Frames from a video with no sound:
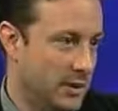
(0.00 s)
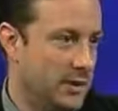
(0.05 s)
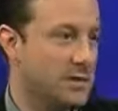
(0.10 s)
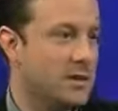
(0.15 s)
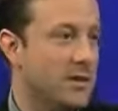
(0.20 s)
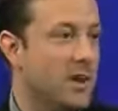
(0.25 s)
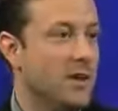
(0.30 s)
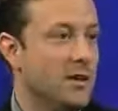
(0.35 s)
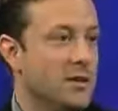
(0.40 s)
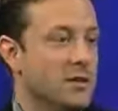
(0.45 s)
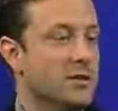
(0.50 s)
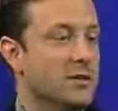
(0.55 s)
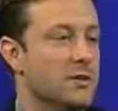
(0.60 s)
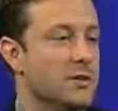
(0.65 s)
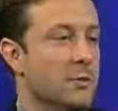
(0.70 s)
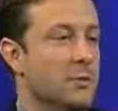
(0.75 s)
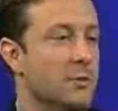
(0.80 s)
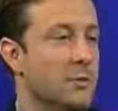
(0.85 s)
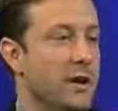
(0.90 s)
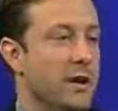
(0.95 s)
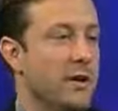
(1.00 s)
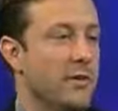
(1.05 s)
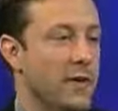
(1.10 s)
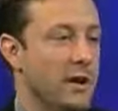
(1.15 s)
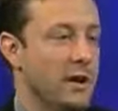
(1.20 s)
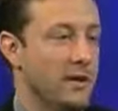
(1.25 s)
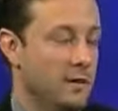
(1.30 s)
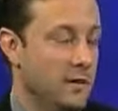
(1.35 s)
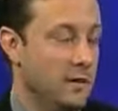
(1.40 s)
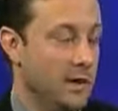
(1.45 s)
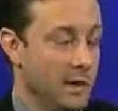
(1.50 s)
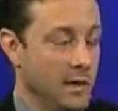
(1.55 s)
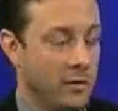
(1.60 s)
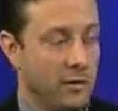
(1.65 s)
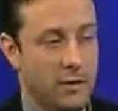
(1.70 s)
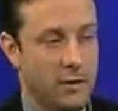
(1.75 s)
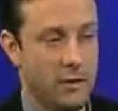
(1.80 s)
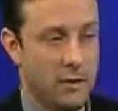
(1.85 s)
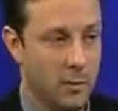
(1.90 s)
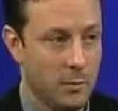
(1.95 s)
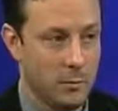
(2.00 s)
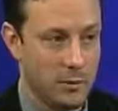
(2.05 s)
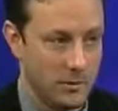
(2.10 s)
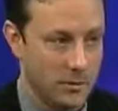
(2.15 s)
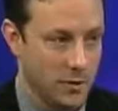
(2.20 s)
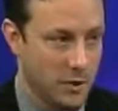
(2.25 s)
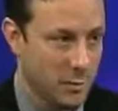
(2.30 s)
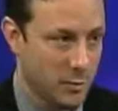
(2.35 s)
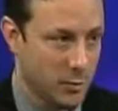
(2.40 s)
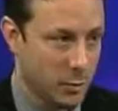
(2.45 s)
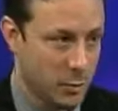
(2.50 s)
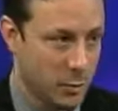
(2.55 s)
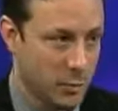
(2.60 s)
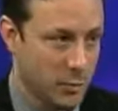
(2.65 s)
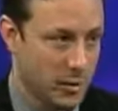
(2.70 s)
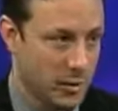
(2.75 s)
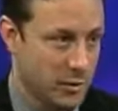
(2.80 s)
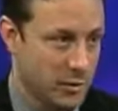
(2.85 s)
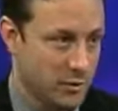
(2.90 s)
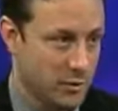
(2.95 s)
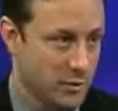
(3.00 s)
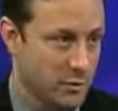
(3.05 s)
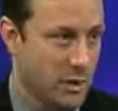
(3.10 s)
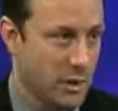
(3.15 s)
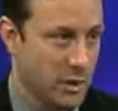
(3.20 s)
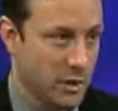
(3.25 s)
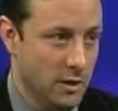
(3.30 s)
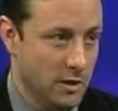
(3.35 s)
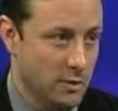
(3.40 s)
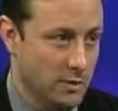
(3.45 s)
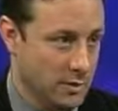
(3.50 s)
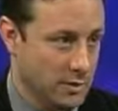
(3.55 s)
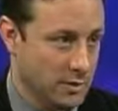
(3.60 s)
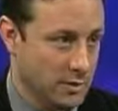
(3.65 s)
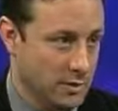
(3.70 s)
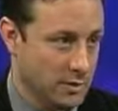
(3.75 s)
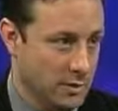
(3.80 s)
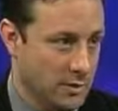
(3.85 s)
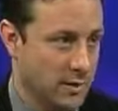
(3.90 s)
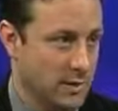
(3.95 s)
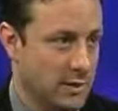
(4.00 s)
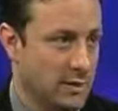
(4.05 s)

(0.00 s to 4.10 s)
It's not just a brand that the Niagara Economic Development Corporation uses.